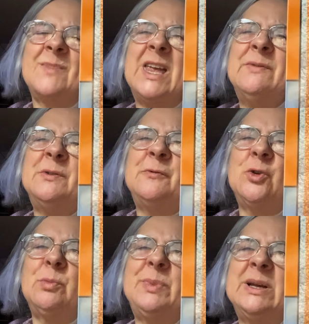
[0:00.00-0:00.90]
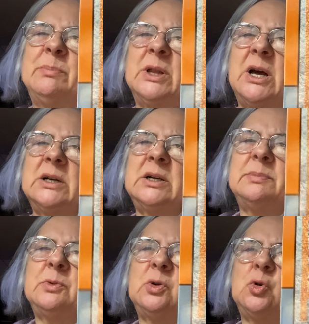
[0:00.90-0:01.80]
Even for a big block
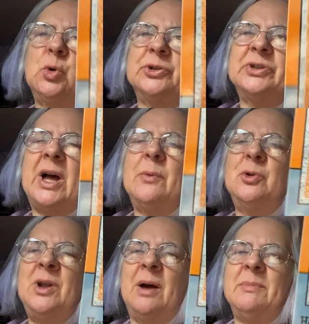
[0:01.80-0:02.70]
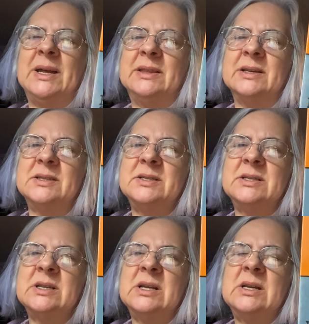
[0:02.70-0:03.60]
quilt, I would not make this.
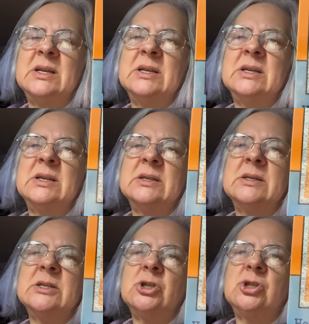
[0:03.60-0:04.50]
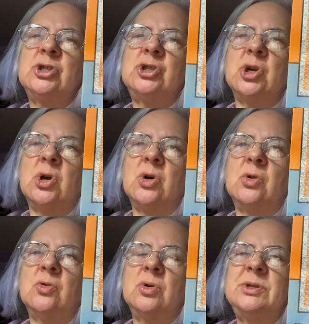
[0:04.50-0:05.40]

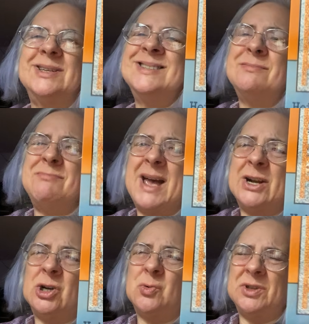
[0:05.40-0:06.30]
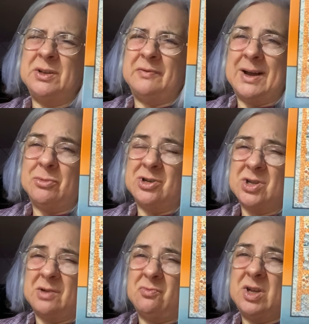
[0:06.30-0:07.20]
So it doesn't matter what the fabrics
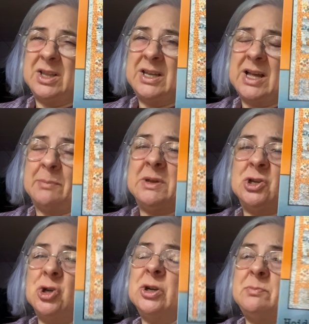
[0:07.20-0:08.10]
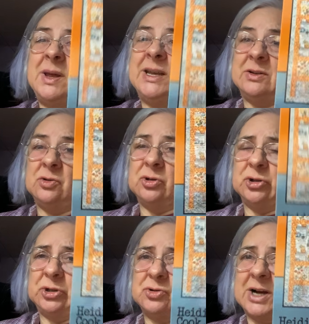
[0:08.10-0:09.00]
are, really. I mean, you can make it
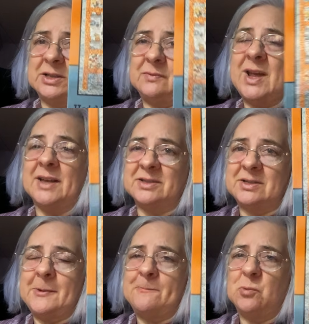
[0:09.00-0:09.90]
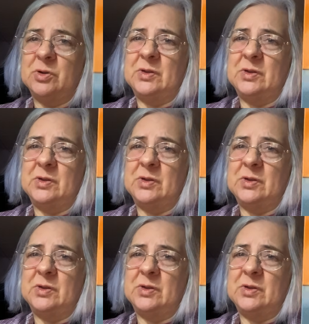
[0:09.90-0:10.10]
look attractive, yes, with